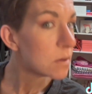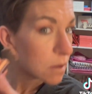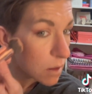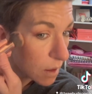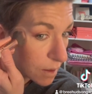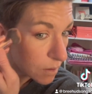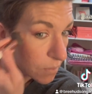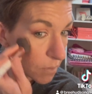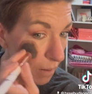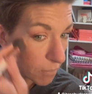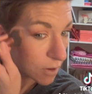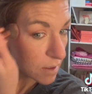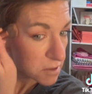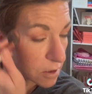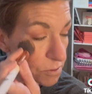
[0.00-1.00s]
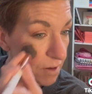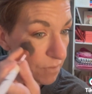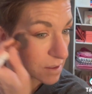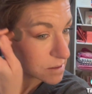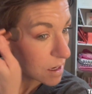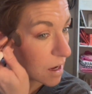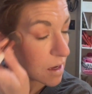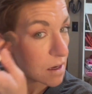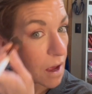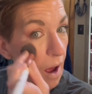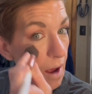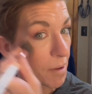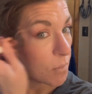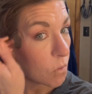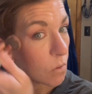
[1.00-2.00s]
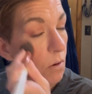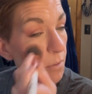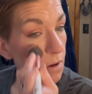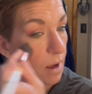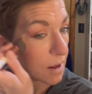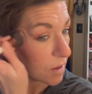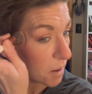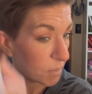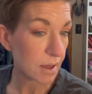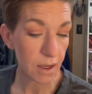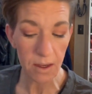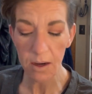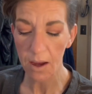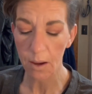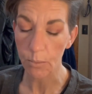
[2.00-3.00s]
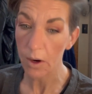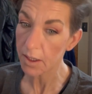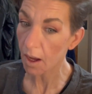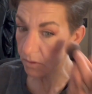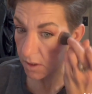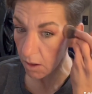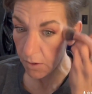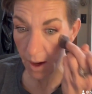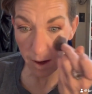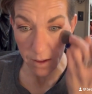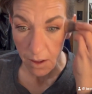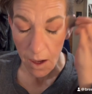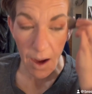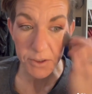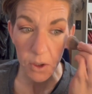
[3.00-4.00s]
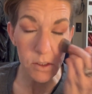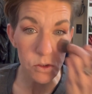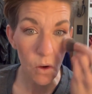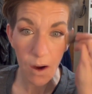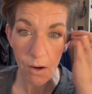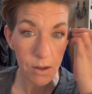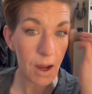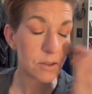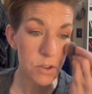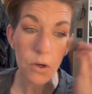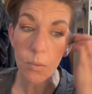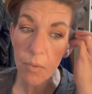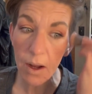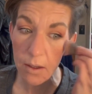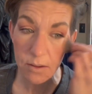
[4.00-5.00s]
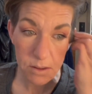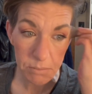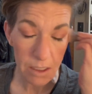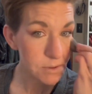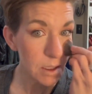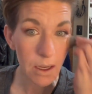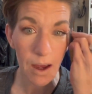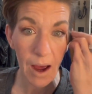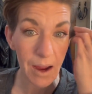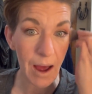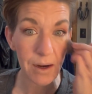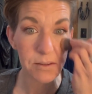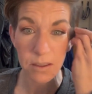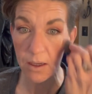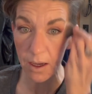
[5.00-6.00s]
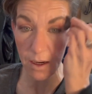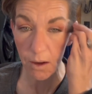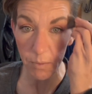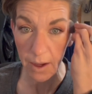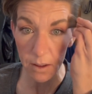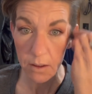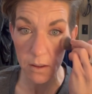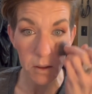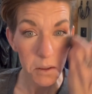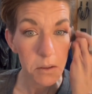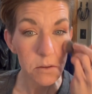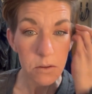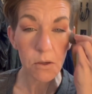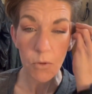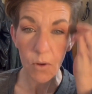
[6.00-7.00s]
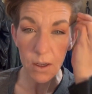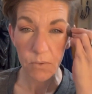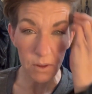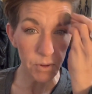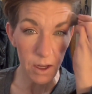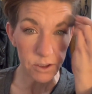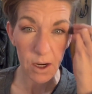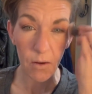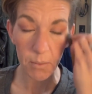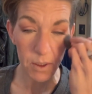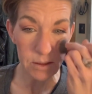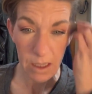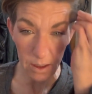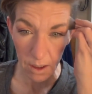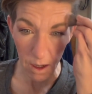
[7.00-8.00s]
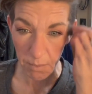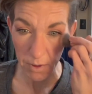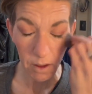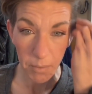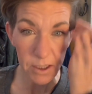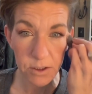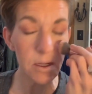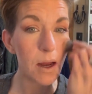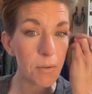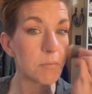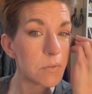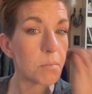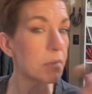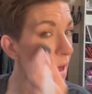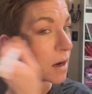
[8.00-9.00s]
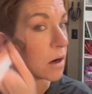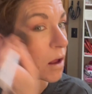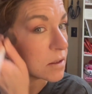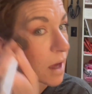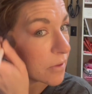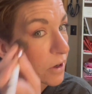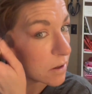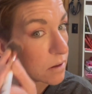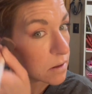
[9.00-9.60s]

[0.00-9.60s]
like remember not to touch my face today. I am horrible at like picking at breakouts and all that. I try so hard not to, but sometimes like I honestly can't help it. So I'm going in with the blush now, and I'm gonna take it up a little bit, just kind of blend it all together.